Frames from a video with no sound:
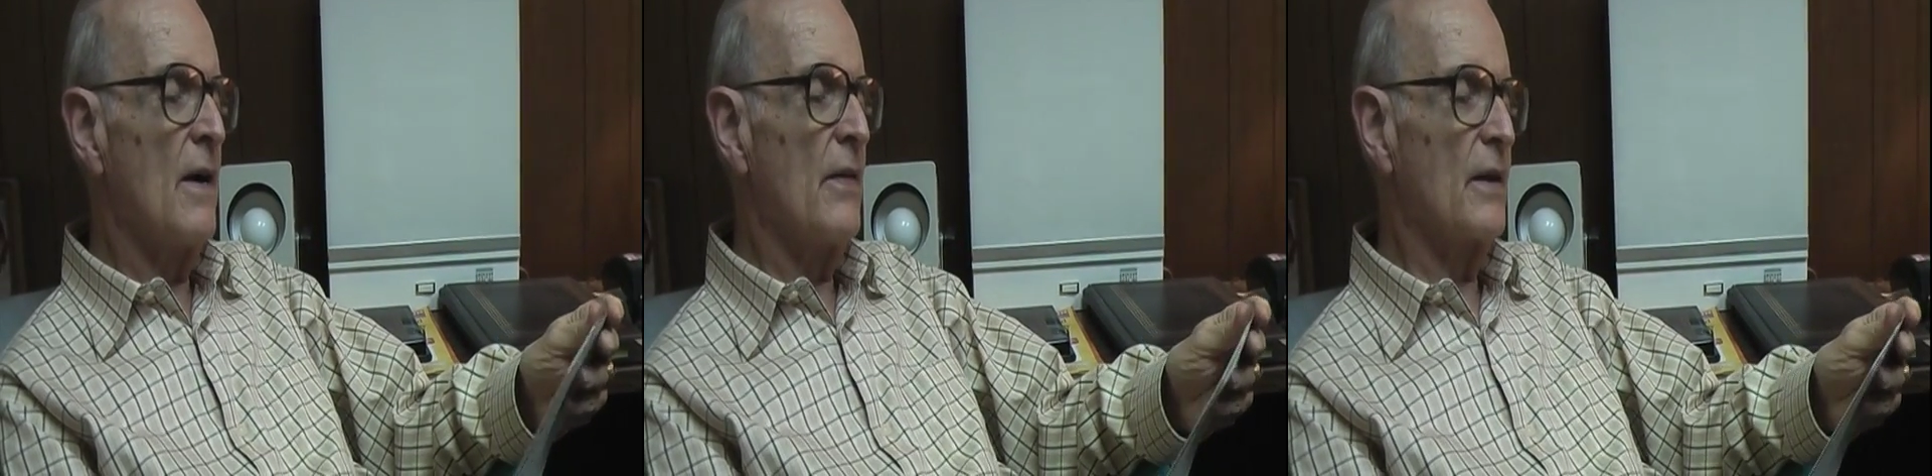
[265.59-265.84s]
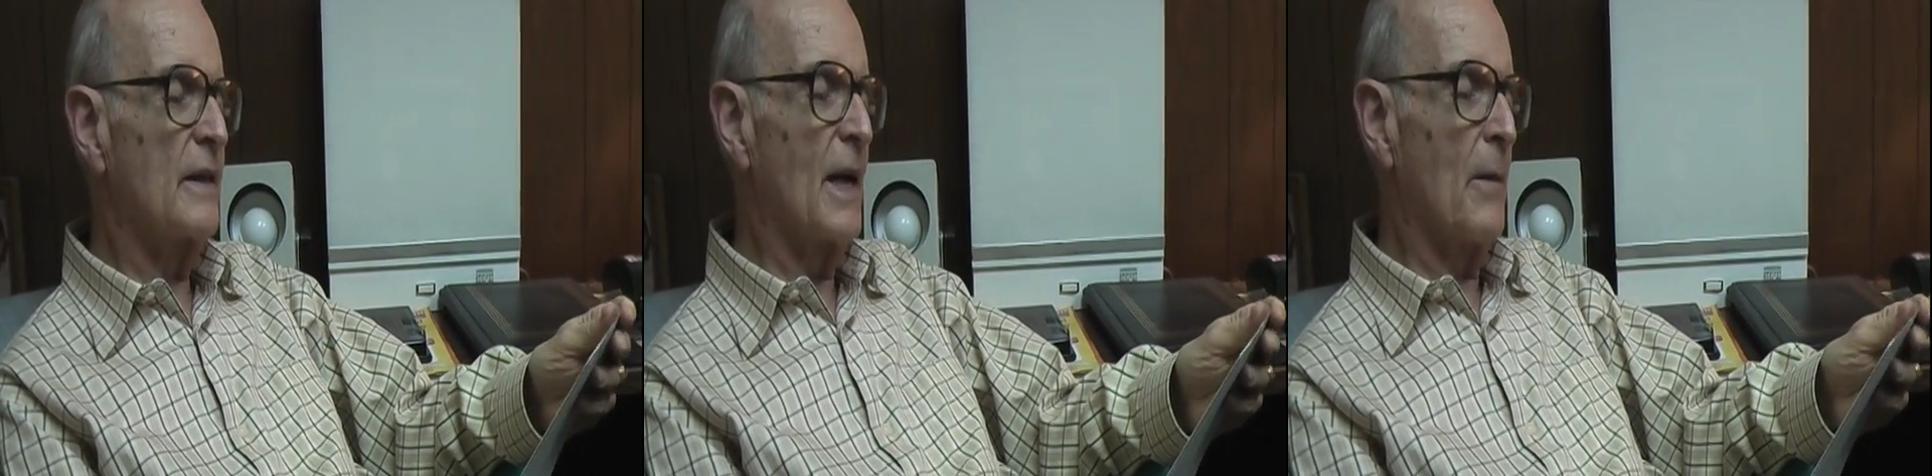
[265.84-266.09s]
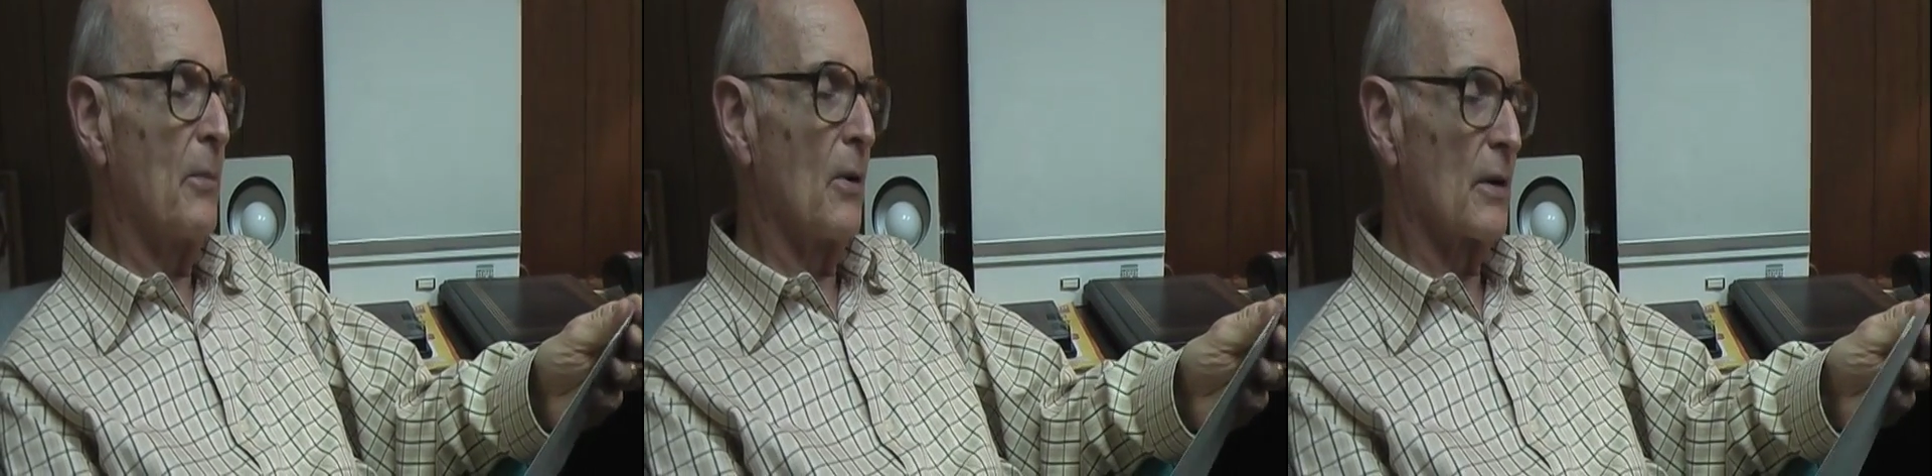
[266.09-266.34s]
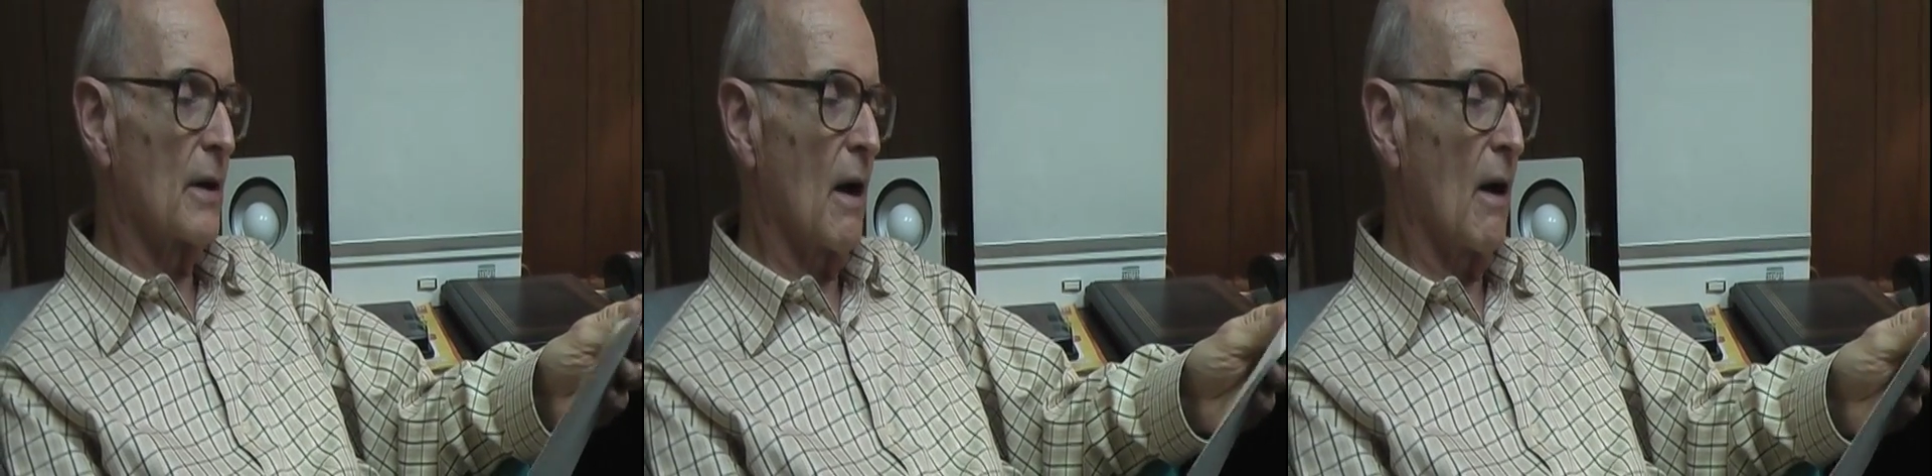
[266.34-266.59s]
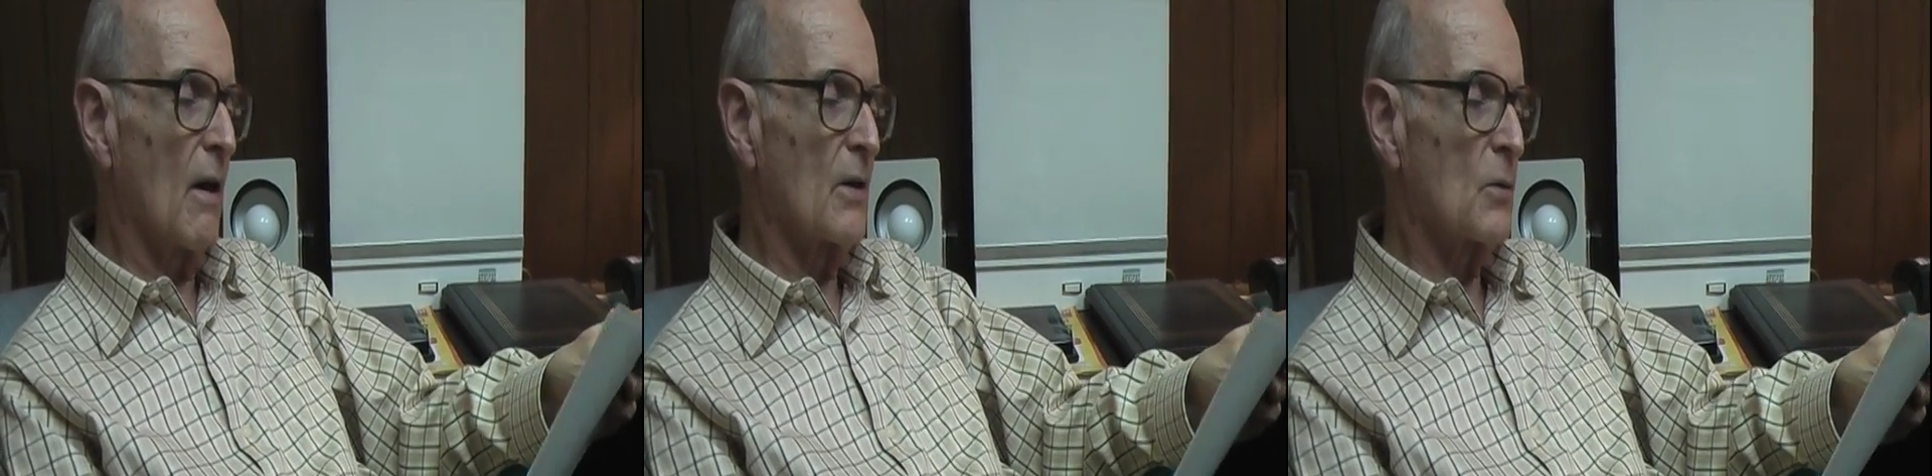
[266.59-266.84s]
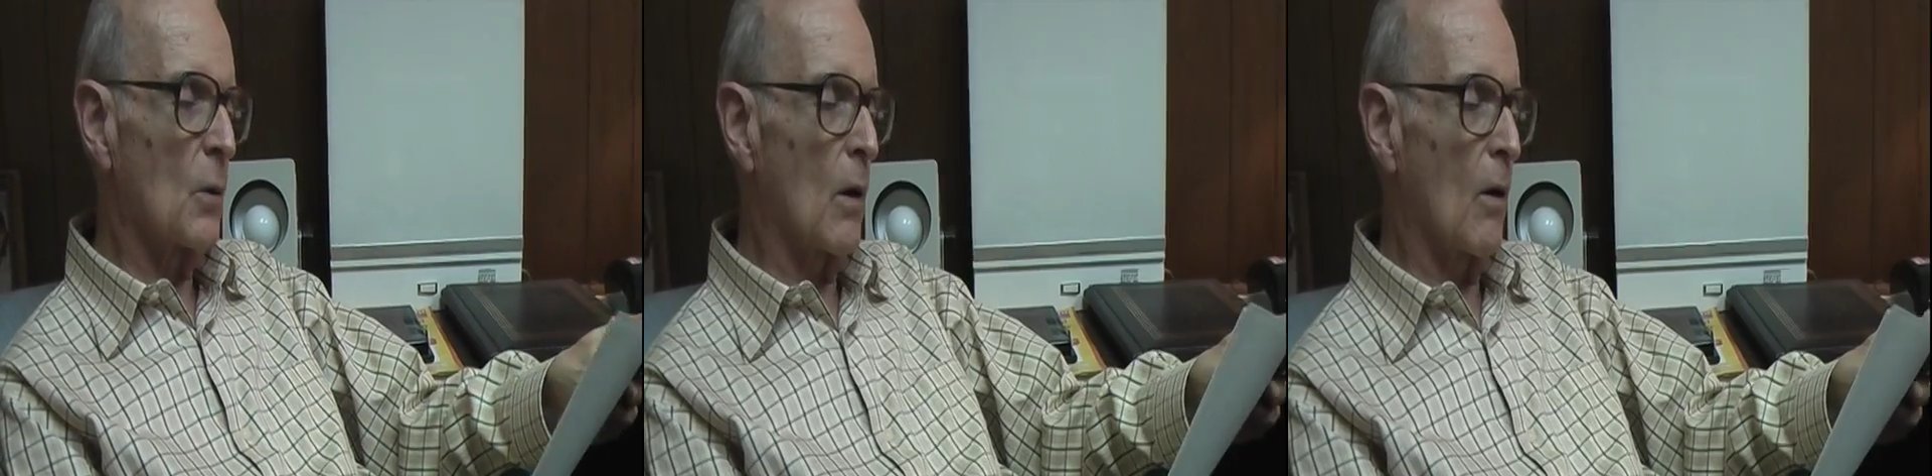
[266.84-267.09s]
the Temple
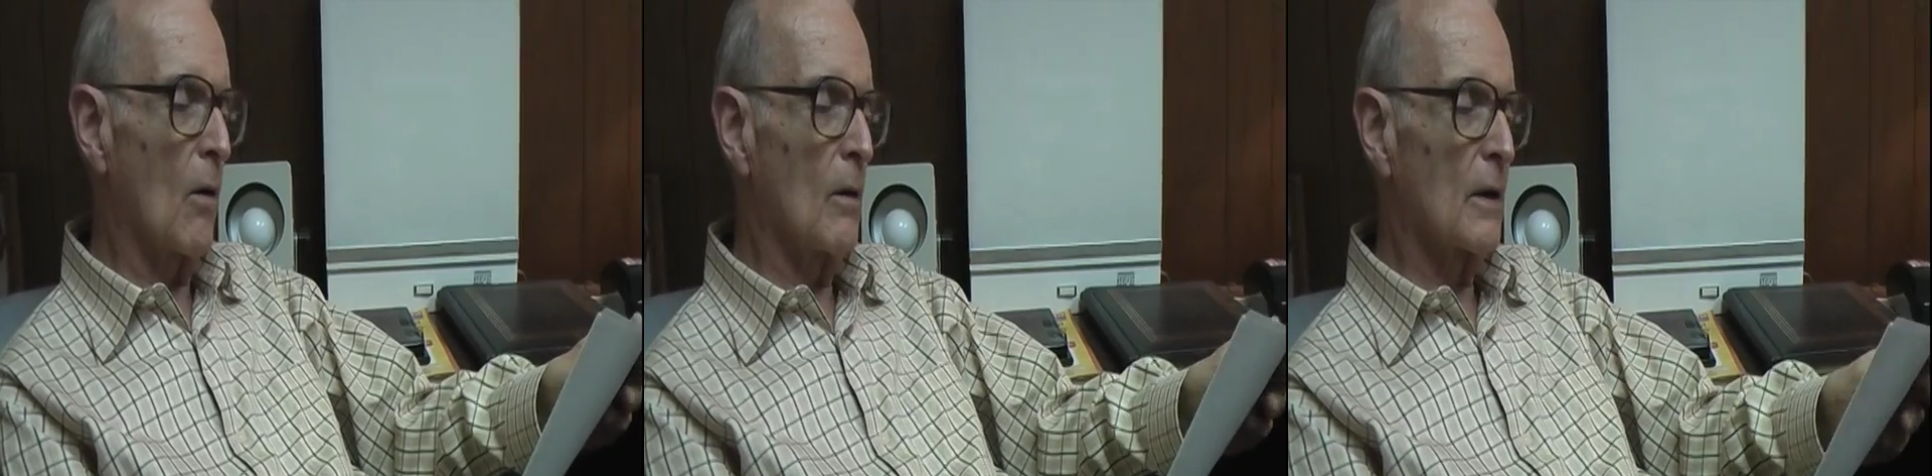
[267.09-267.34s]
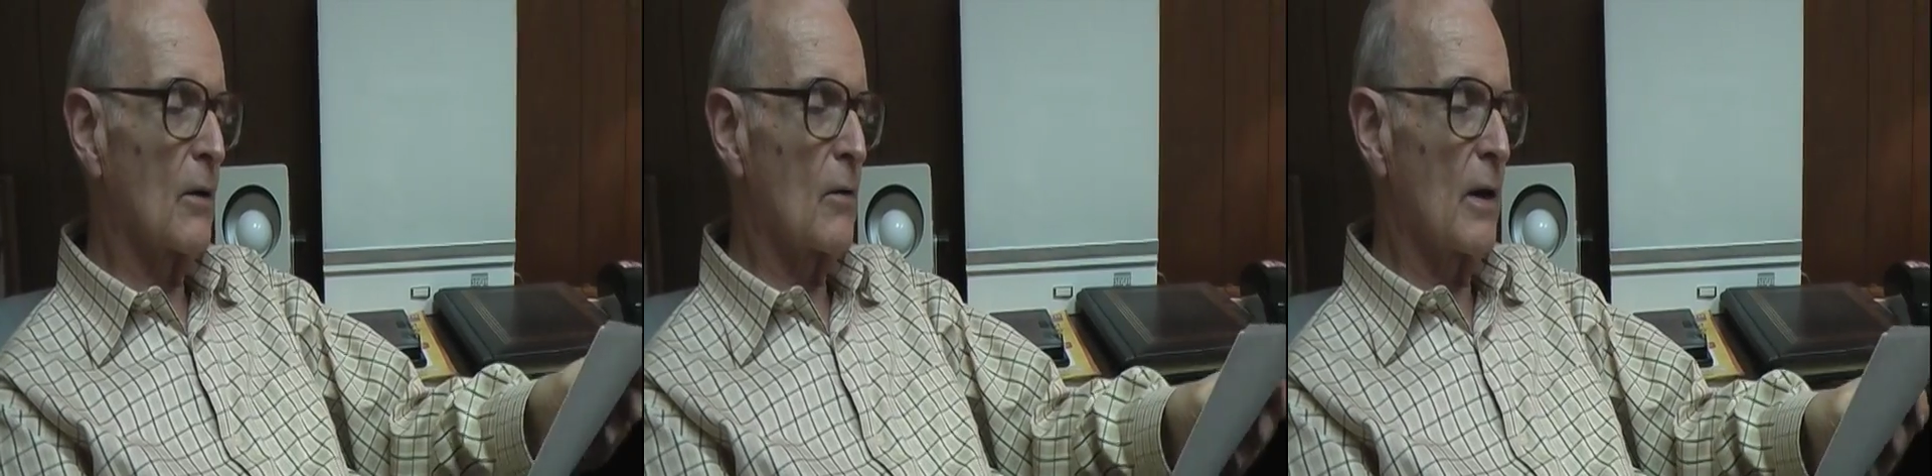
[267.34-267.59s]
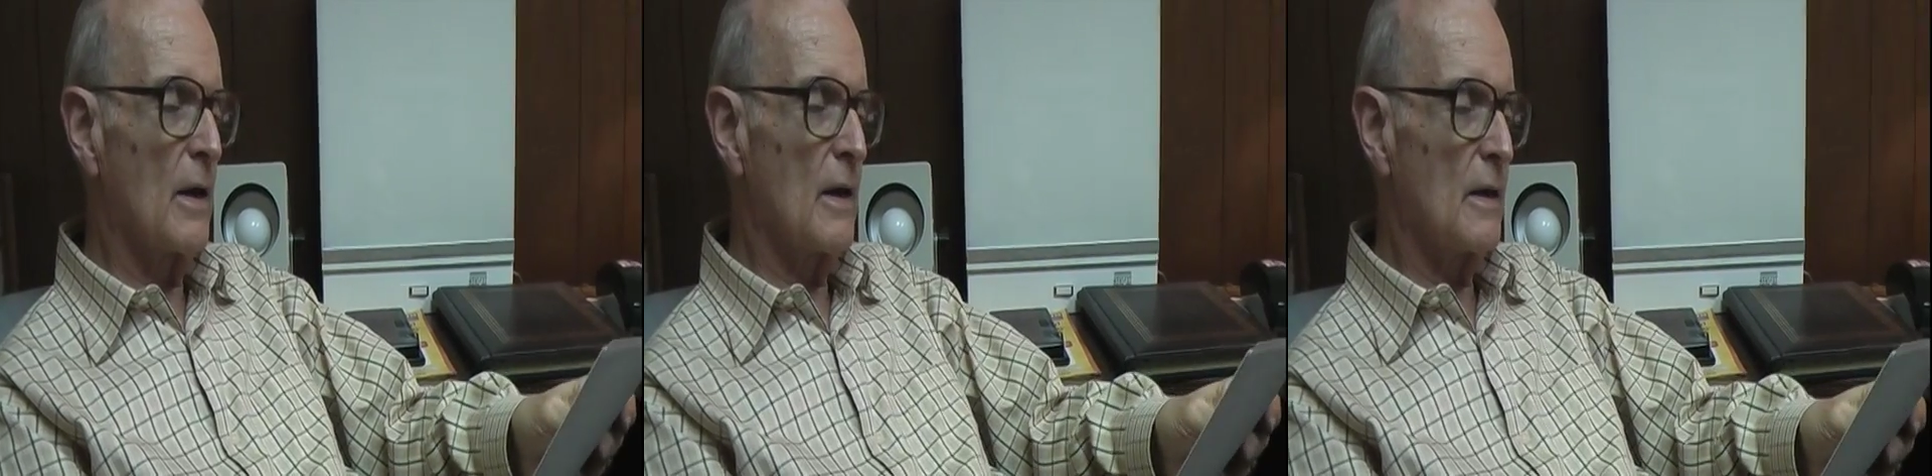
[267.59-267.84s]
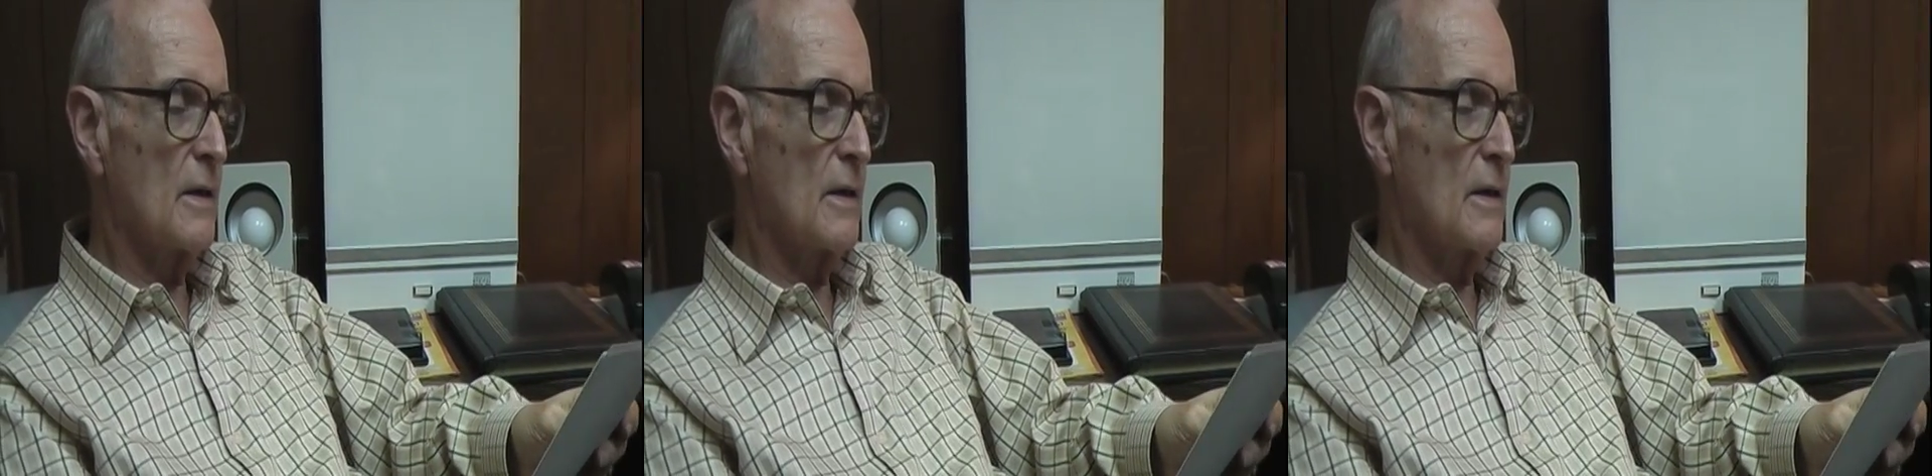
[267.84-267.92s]
dolls were all the craze.